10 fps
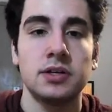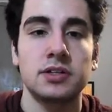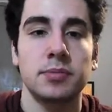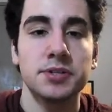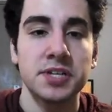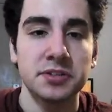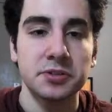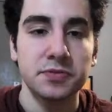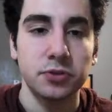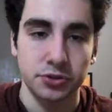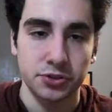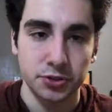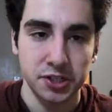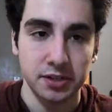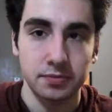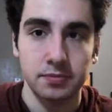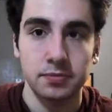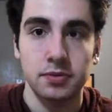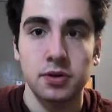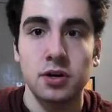Number 604, sushi.
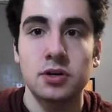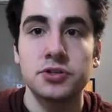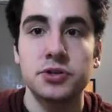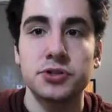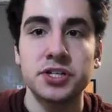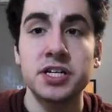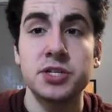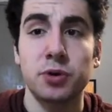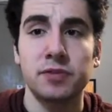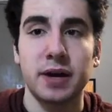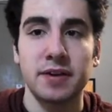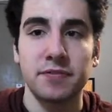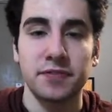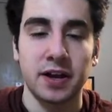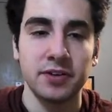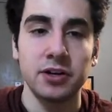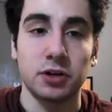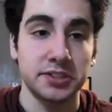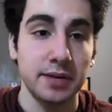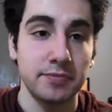Sushi is one of my favorite
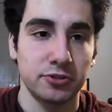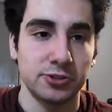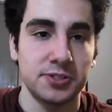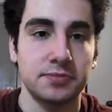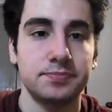all time foods.